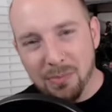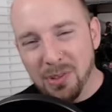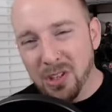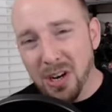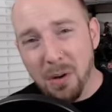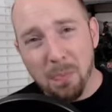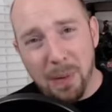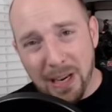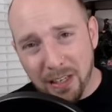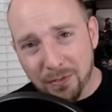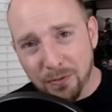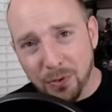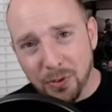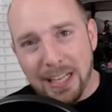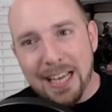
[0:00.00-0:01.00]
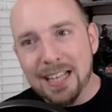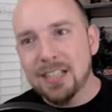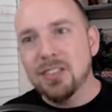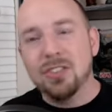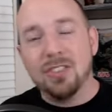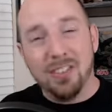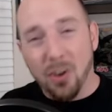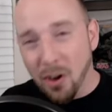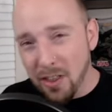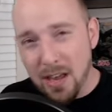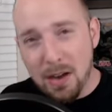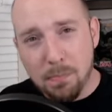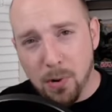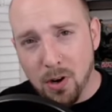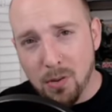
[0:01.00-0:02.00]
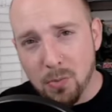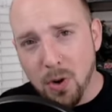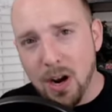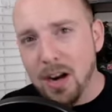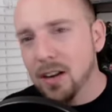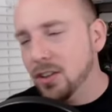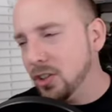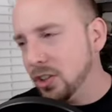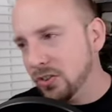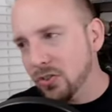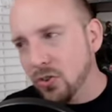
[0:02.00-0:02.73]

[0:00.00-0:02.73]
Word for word: You know how painful that is? All that barbed wire just